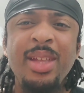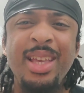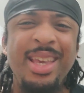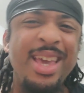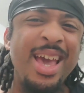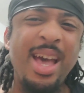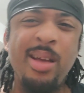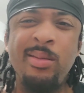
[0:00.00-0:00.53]

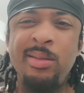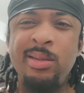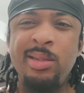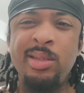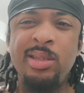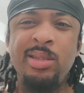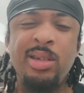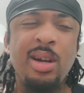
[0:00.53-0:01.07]
yeah,
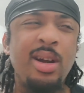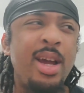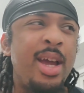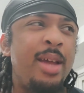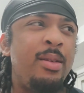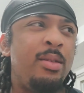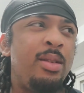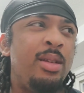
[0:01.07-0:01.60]
all
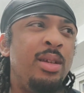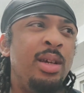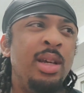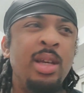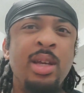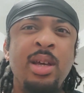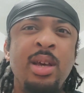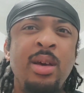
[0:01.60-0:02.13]
right.
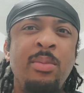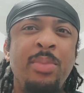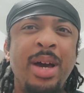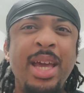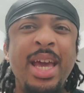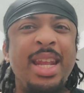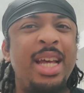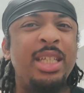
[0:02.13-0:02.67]
But
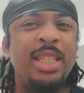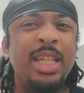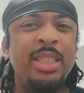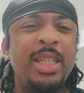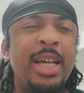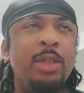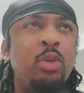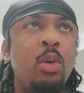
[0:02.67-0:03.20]
yeah,
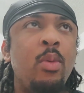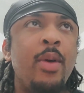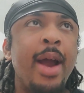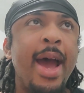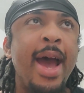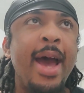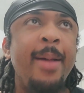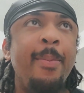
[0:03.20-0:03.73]
that's where we're
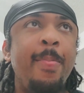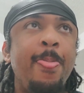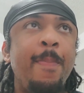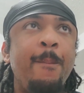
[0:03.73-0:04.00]
at.